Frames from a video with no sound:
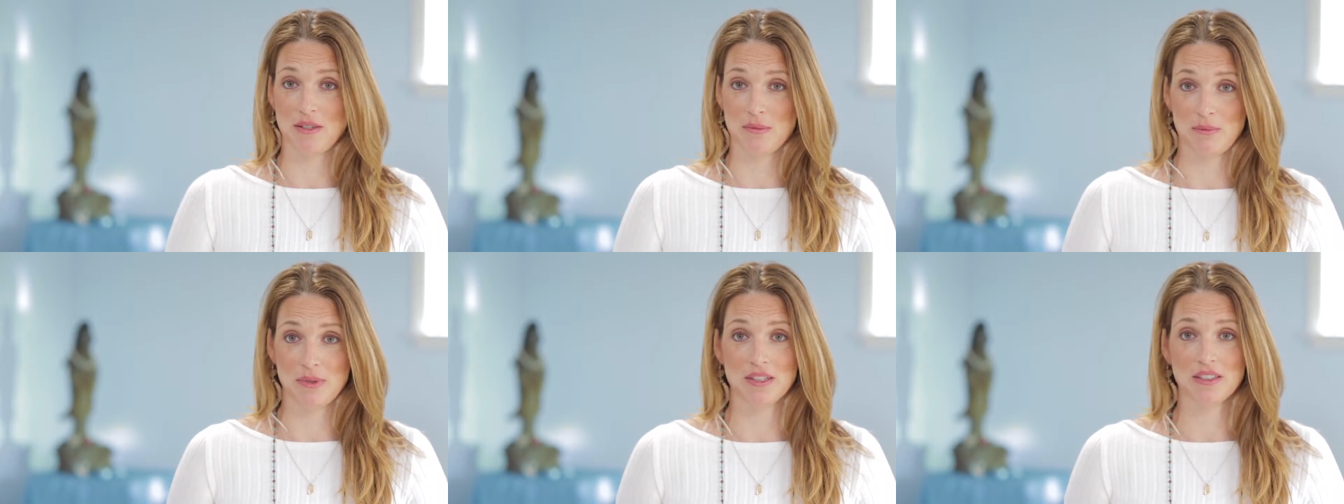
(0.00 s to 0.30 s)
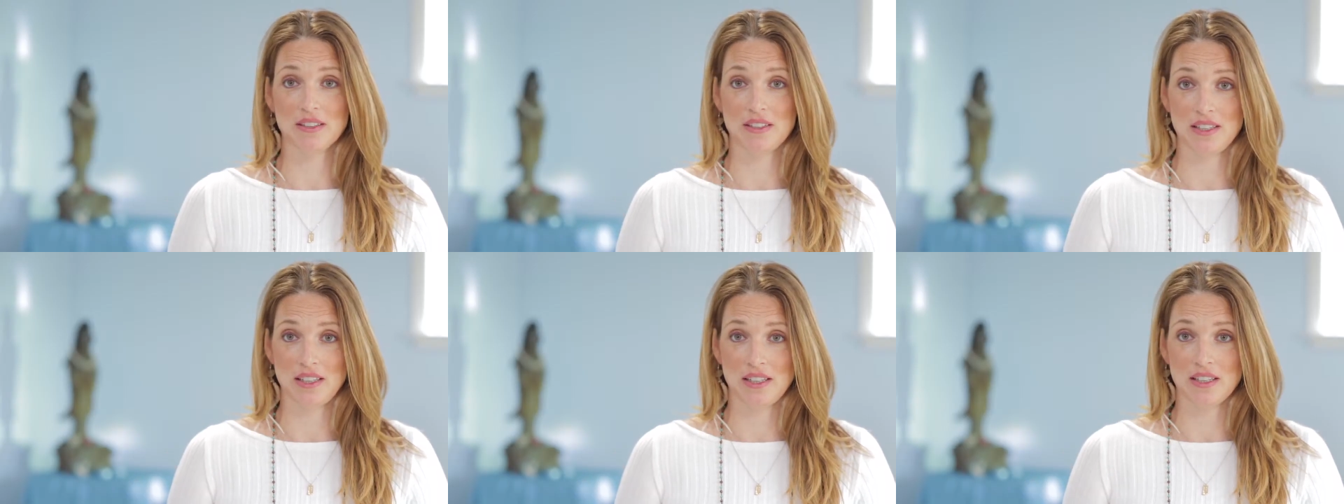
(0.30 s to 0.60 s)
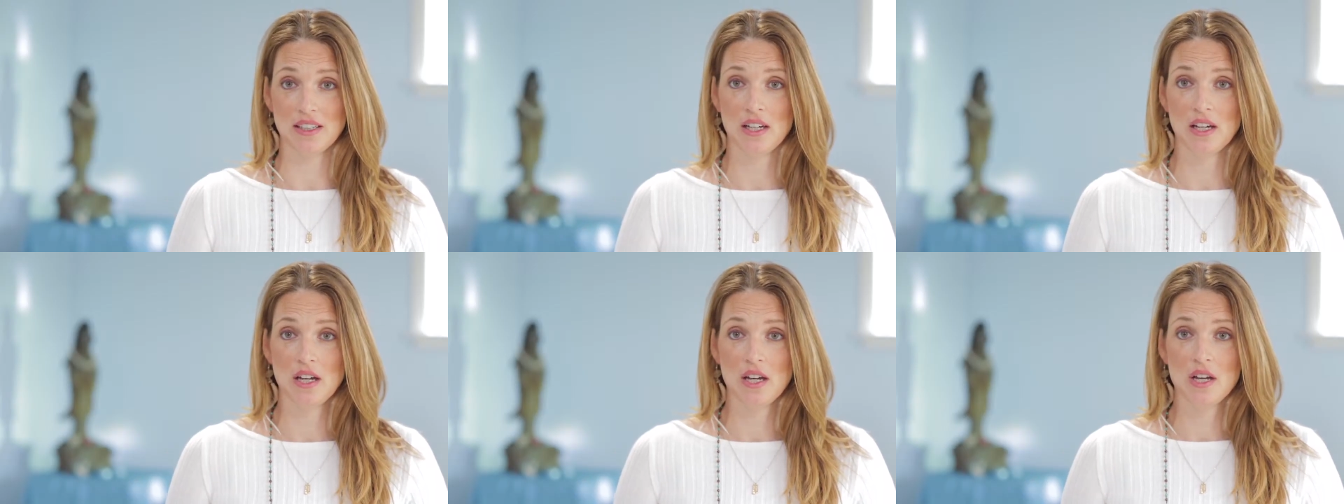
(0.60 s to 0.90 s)
the ability
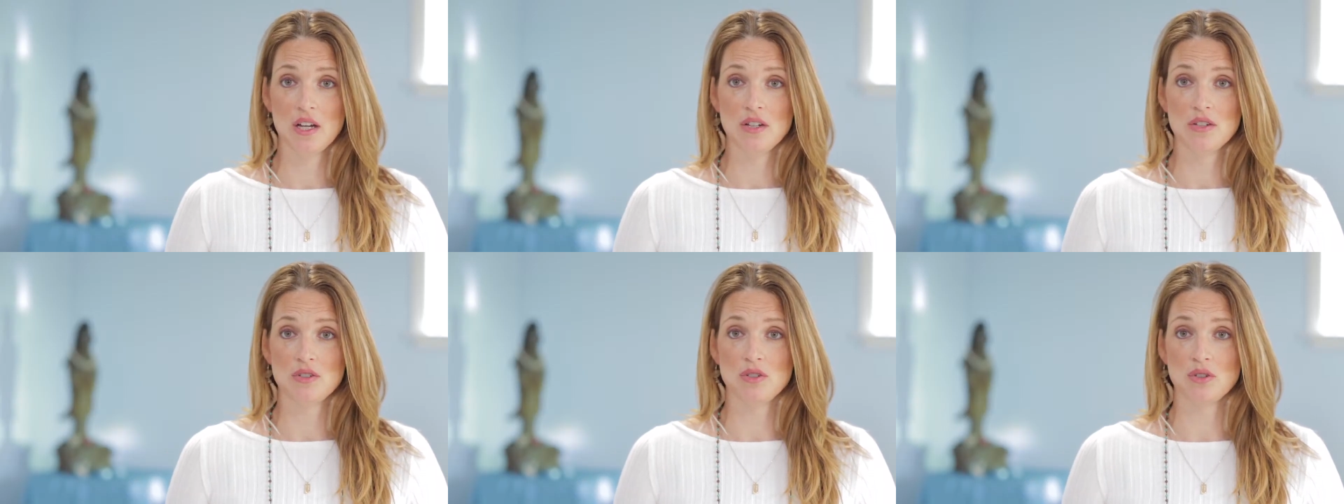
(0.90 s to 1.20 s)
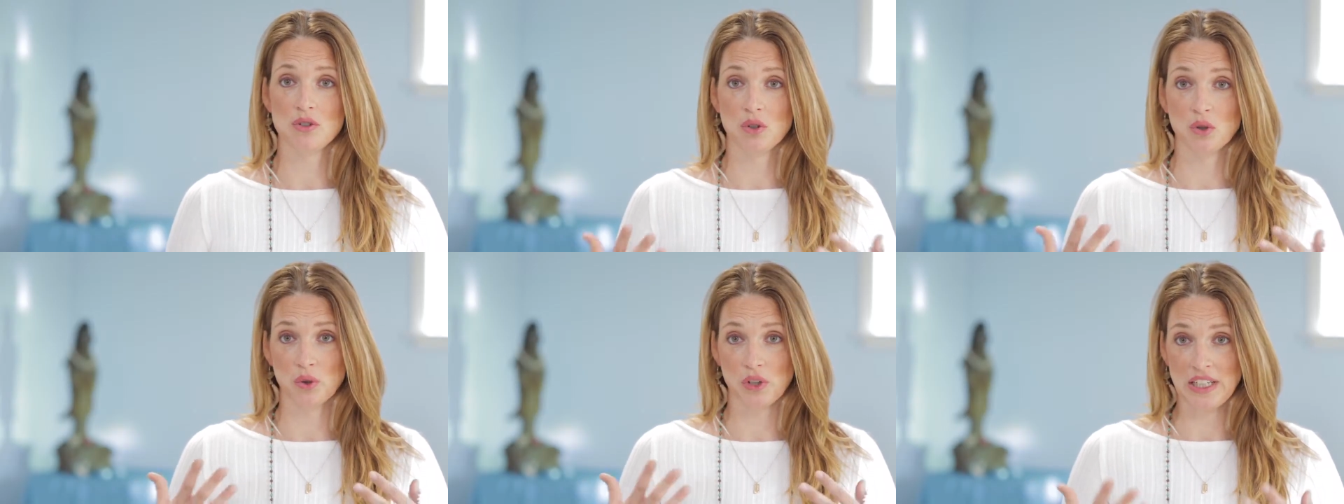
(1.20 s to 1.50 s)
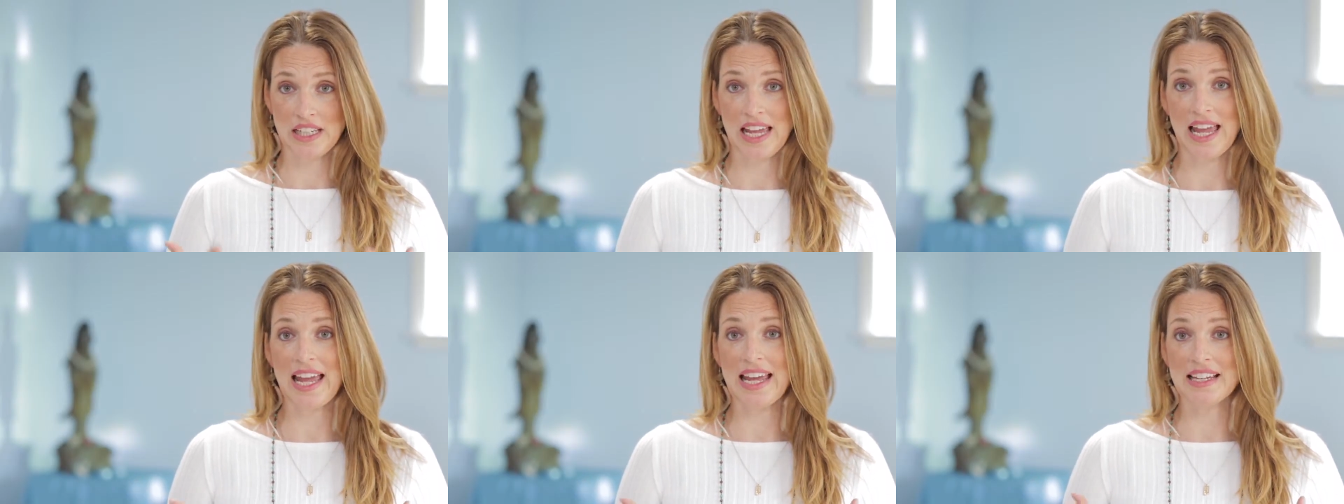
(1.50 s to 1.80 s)
to
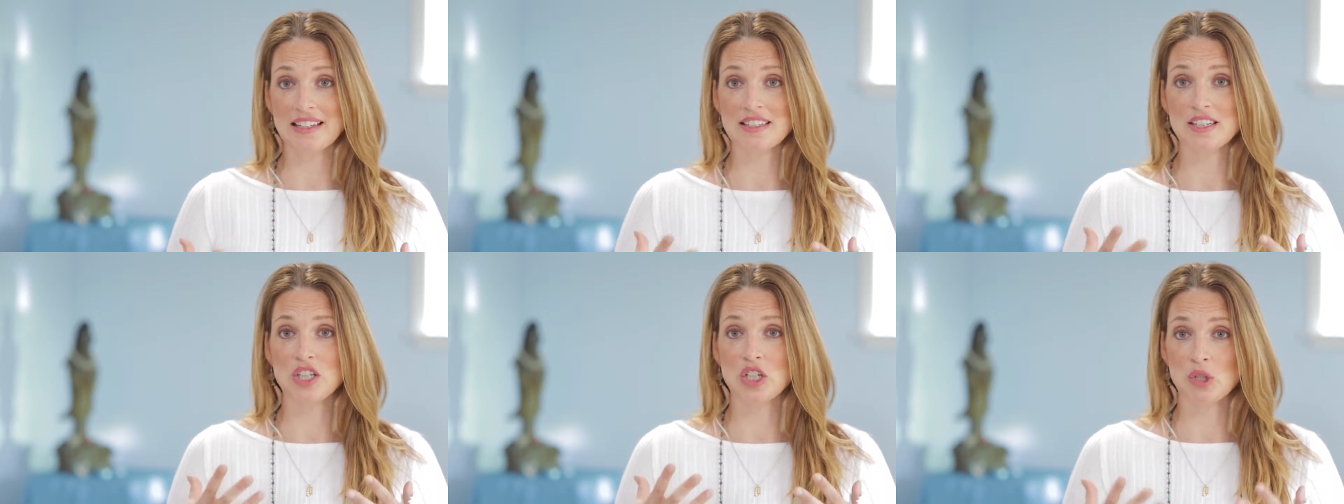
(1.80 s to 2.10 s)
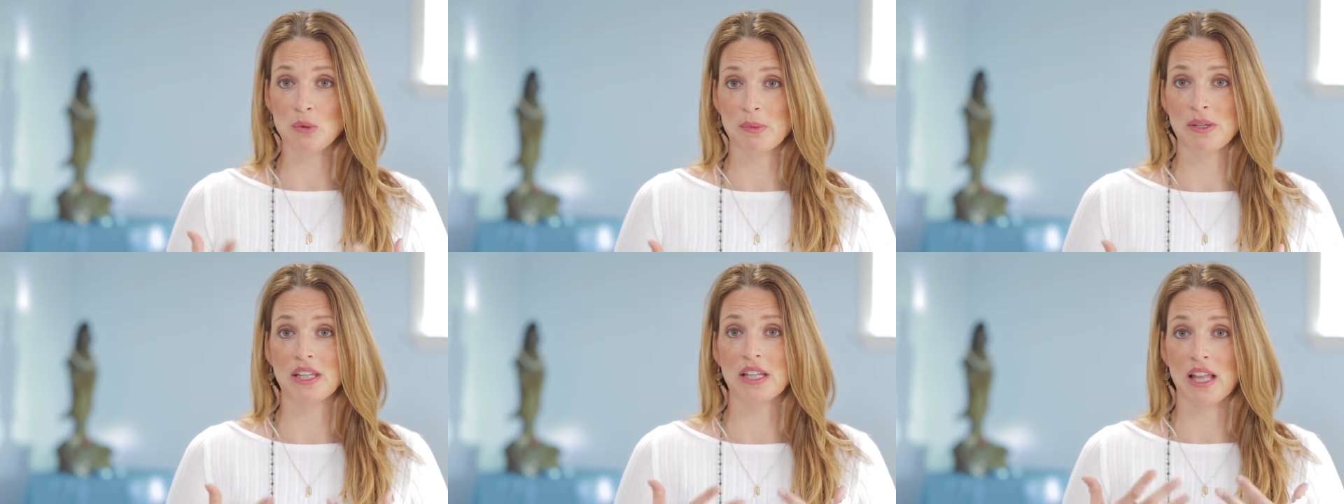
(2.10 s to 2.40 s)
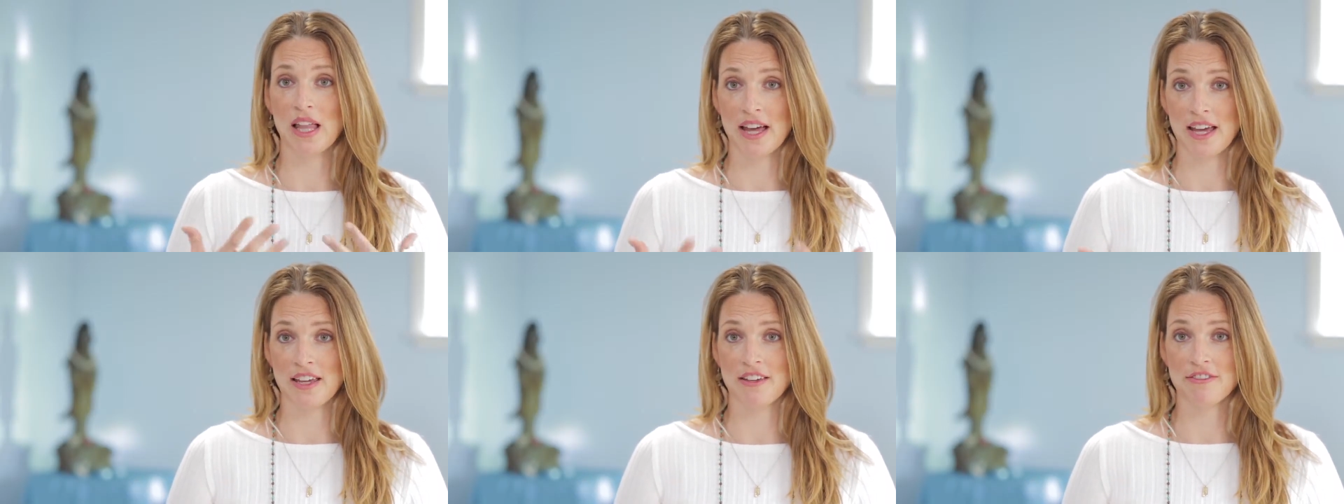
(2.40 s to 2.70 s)
create human
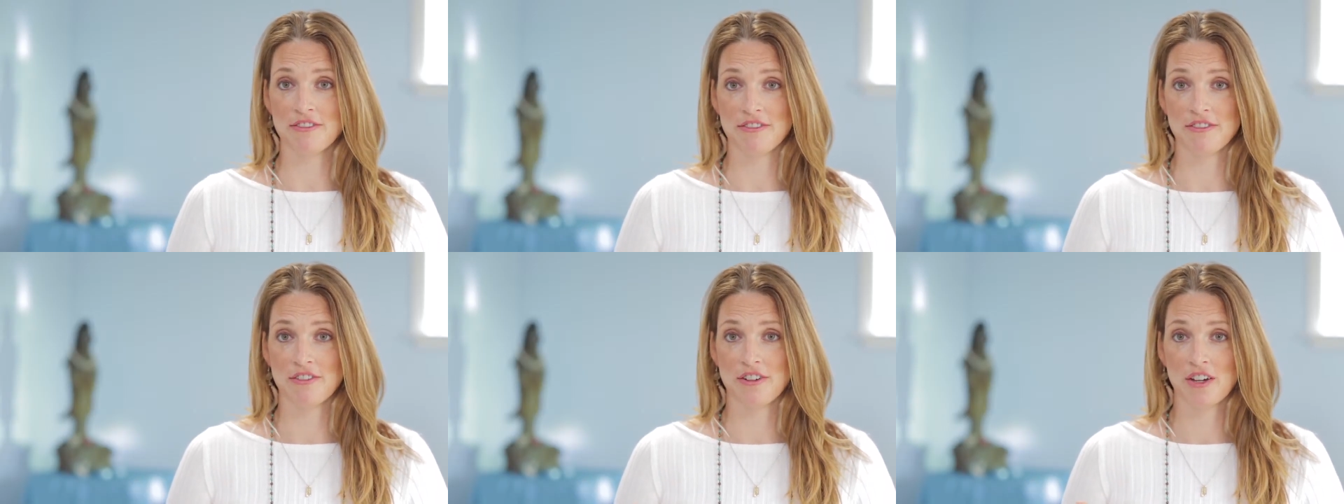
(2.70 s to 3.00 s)
life.